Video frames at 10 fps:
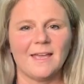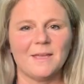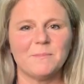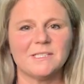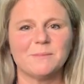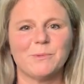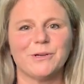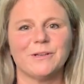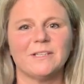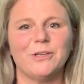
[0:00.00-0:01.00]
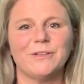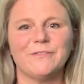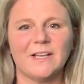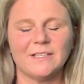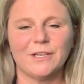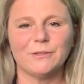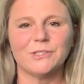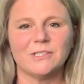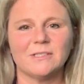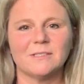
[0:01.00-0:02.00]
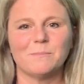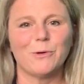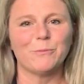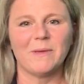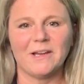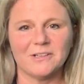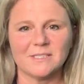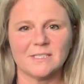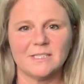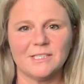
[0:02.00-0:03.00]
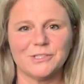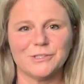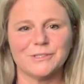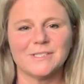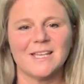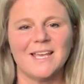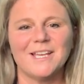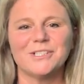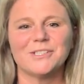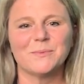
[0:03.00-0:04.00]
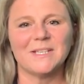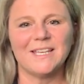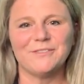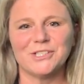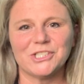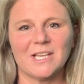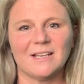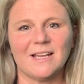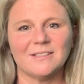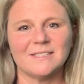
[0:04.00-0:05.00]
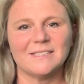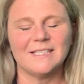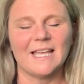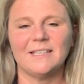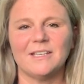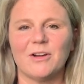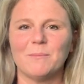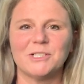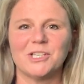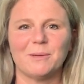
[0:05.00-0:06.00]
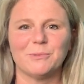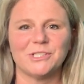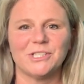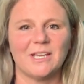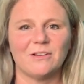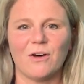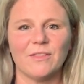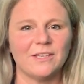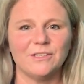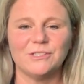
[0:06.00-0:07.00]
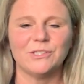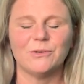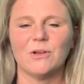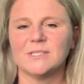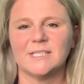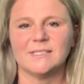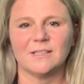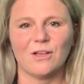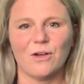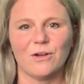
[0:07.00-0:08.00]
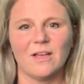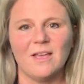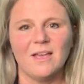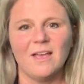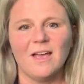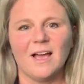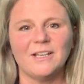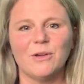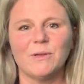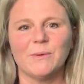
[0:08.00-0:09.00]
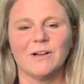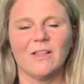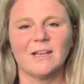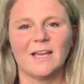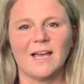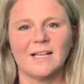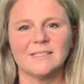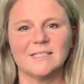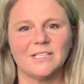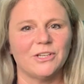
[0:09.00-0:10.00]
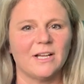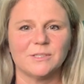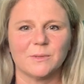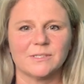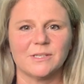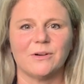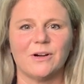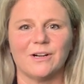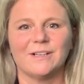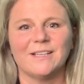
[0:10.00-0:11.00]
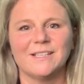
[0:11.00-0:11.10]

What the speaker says: Hey, Pittsburgh Unified coaches, both pairs and teachers. Just want to give you a shout out and let you know how much I appreciate all that you do all season long. I know we wear a lot of hats and you guys work so hard.